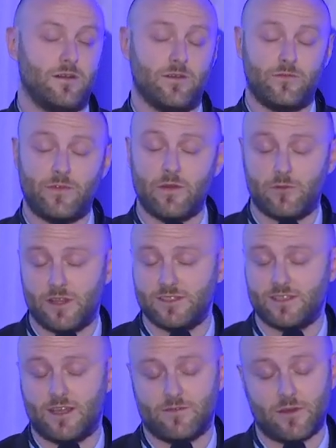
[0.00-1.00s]

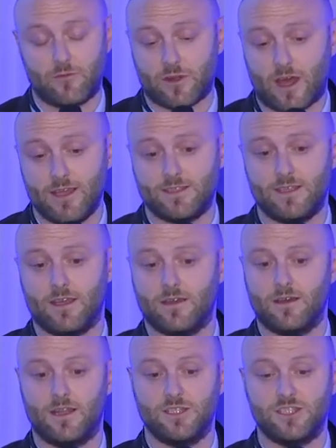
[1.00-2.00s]
favorizing
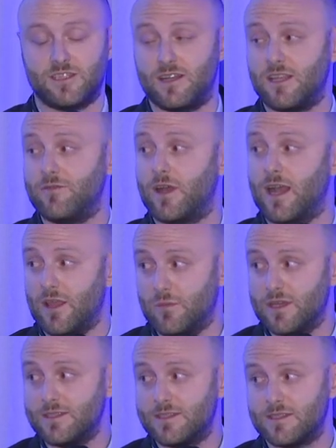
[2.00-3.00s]
legislative
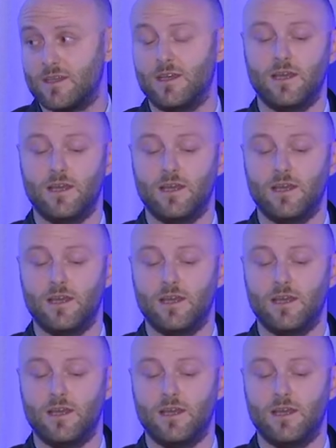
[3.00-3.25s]
alignment,